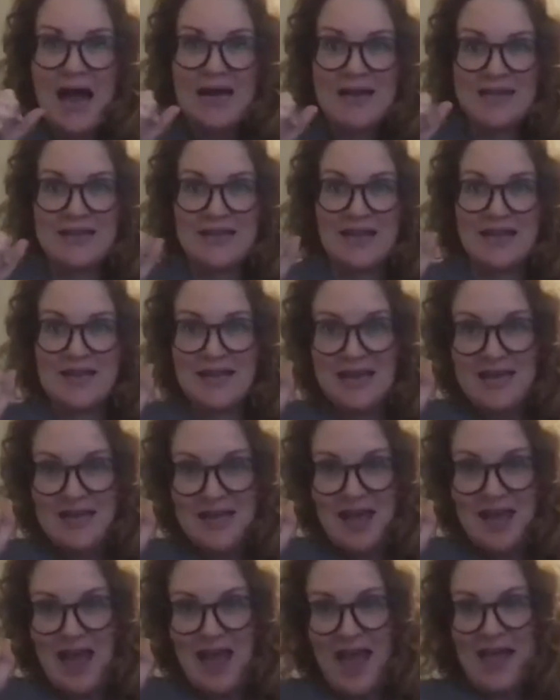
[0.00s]
and like
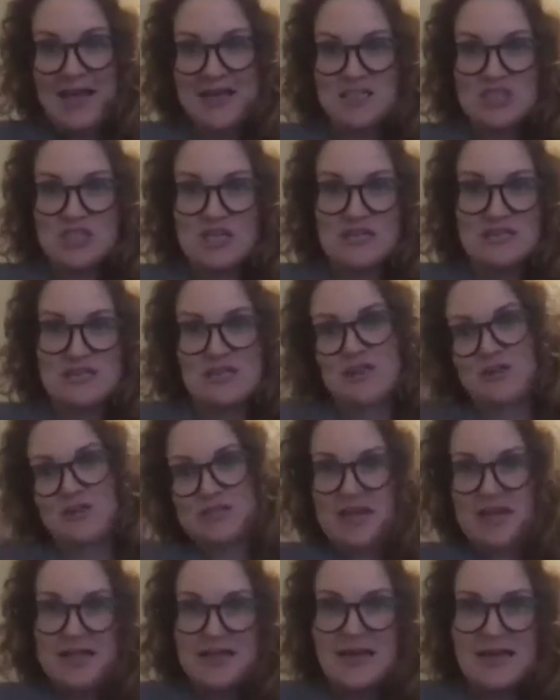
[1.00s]
anxious, and they're
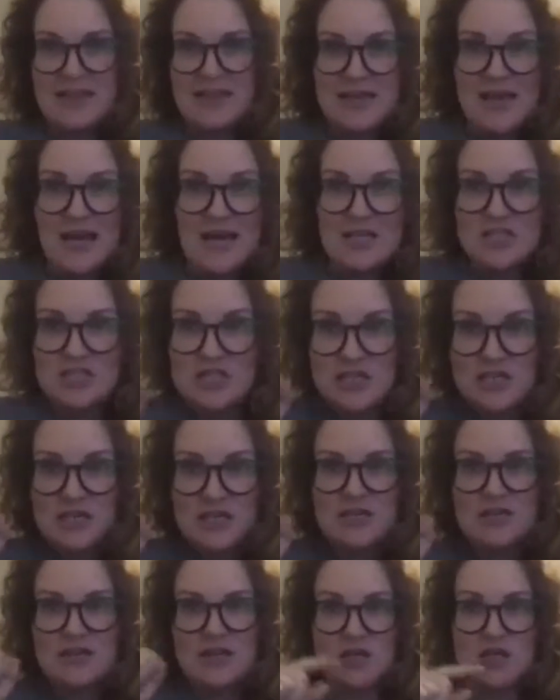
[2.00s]
yelling at the
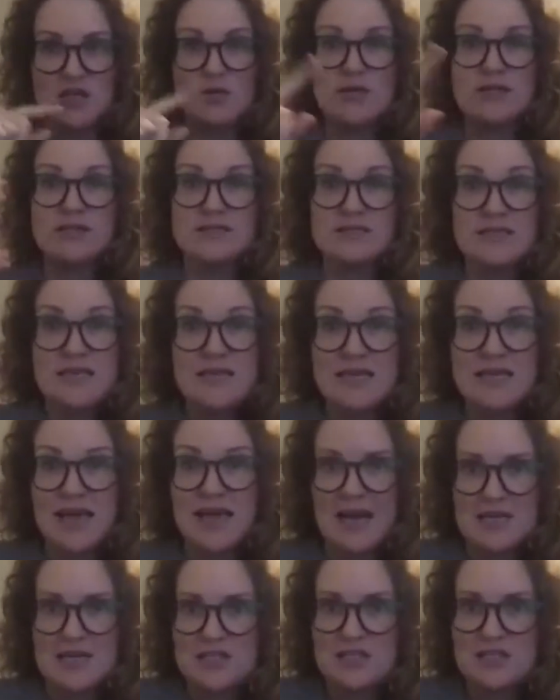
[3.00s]
cashier, like, you can see the
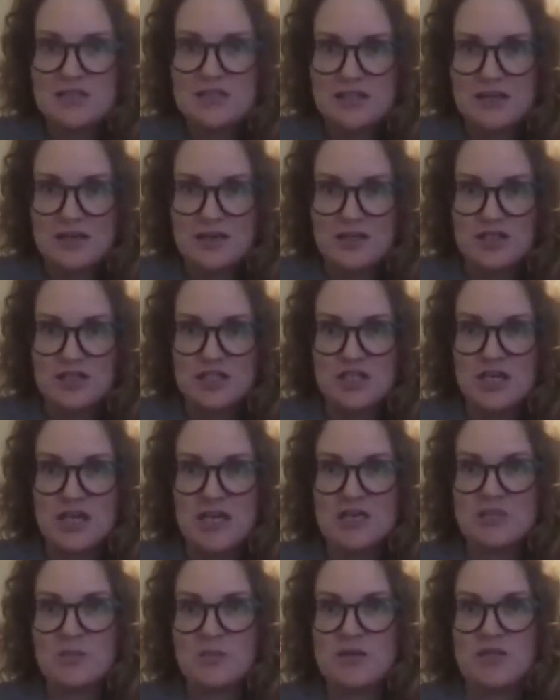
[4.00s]
cashier's energy
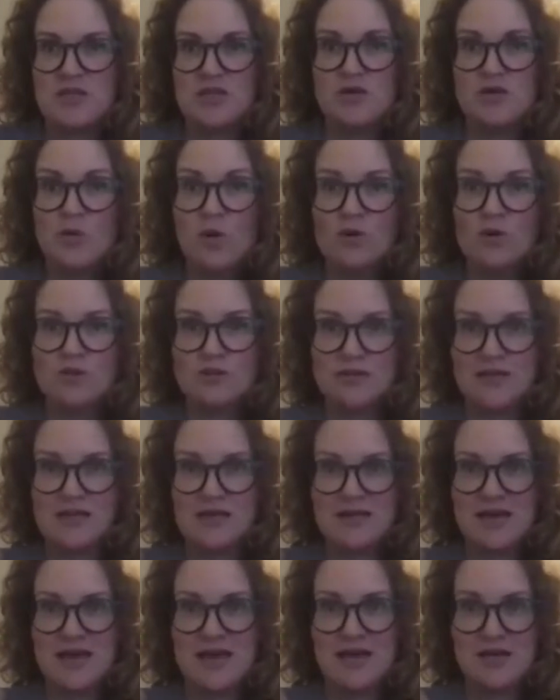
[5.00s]
change, but then you also take
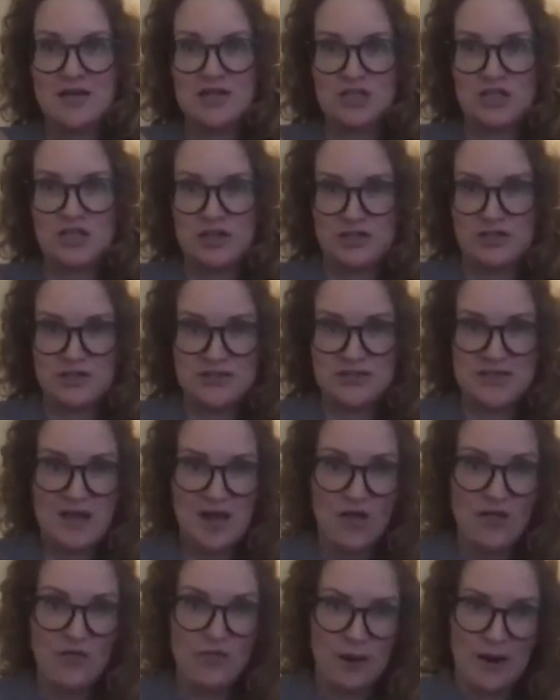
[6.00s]
that energy on
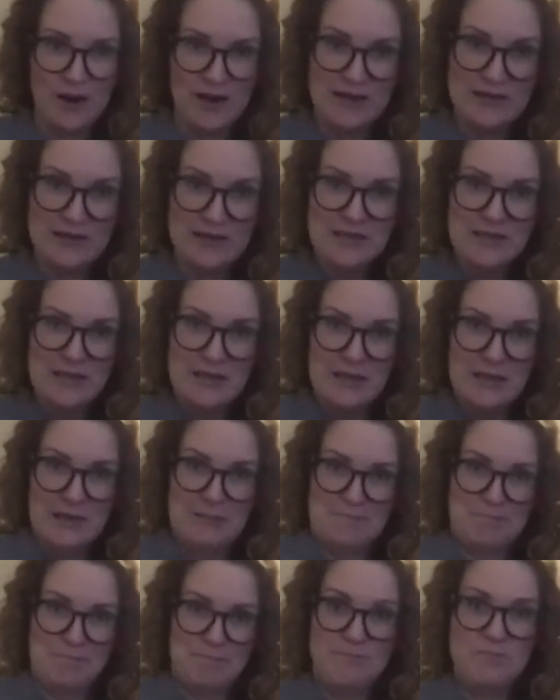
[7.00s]
yourself, right?
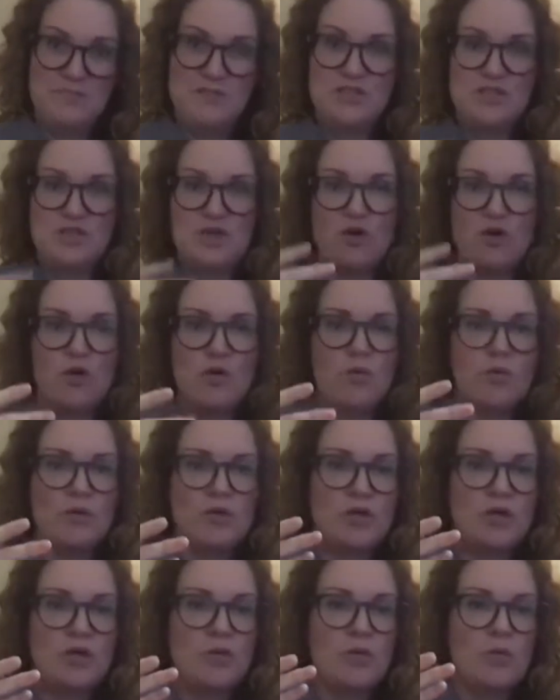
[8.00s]
So,
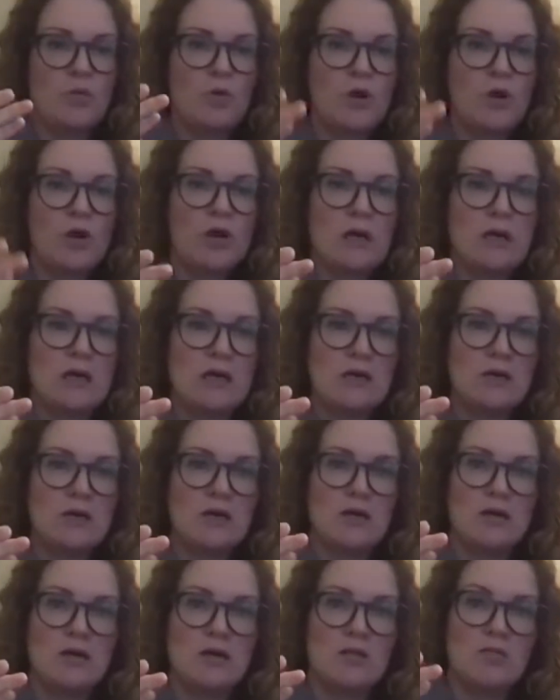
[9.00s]
when we're
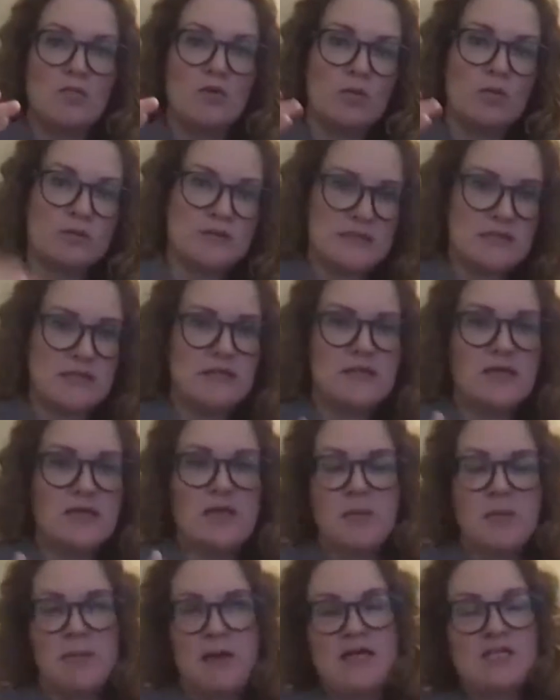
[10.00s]
more resilient
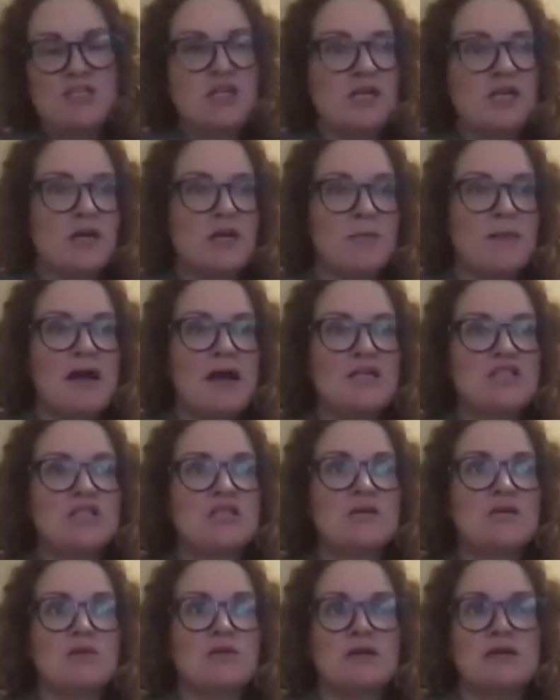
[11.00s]
and patient and
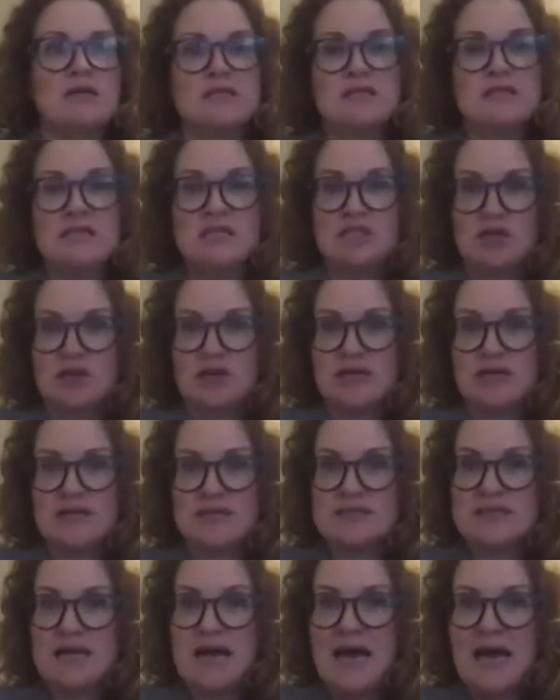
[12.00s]
compassionate, we're going to teach our kids
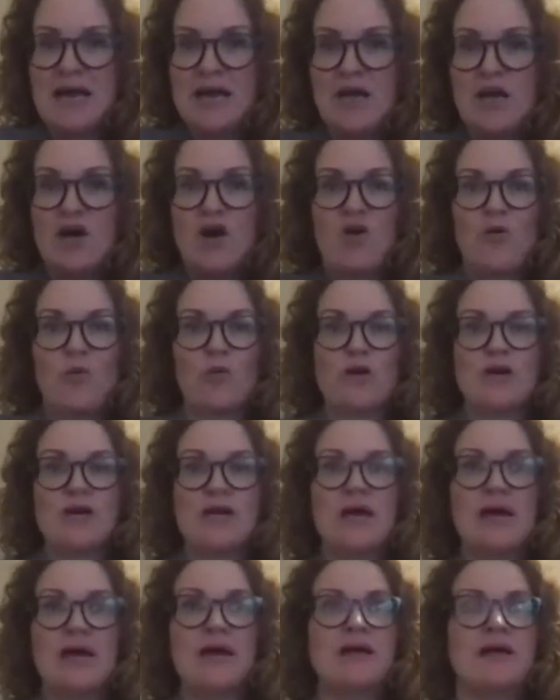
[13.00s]
that. We're going
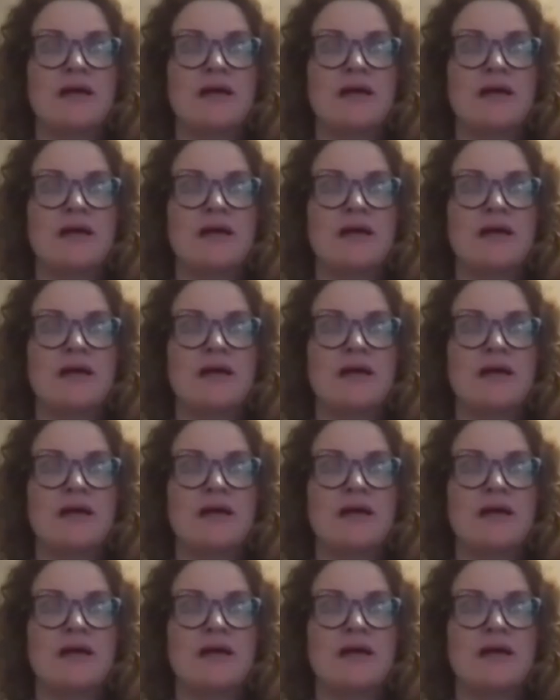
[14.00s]
to